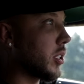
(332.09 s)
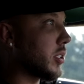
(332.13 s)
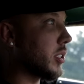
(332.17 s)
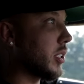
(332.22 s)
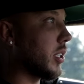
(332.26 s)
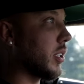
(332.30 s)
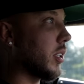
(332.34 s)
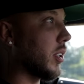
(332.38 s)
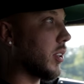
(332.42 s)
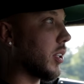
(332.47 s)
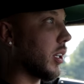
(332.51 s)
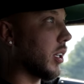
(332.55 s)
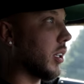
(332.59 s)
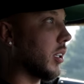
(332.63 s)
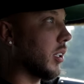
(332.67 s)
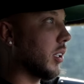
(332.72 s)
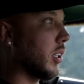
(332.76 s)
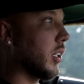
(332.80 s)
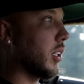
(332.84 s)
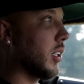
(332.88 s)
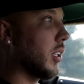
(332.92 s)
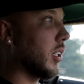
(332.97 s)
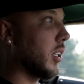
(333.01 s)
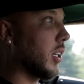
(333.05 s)
That's the other thing.
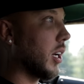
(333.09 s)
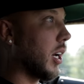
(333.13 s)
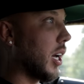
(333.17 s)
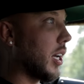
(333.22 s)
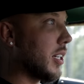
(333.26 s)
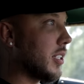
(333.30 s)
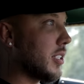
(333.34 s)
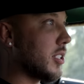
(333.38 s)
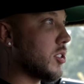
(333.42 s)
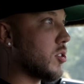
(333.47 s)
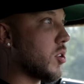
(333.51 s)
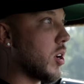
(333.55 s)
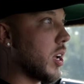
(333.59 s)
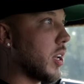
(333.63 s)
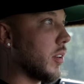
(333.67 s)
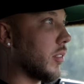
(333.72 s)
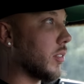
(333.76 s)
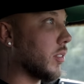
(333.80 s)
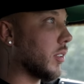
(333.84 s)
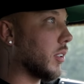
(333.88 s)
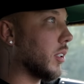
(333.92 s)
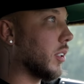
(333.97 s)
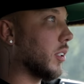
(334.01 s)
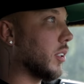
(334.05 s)
How did he drive?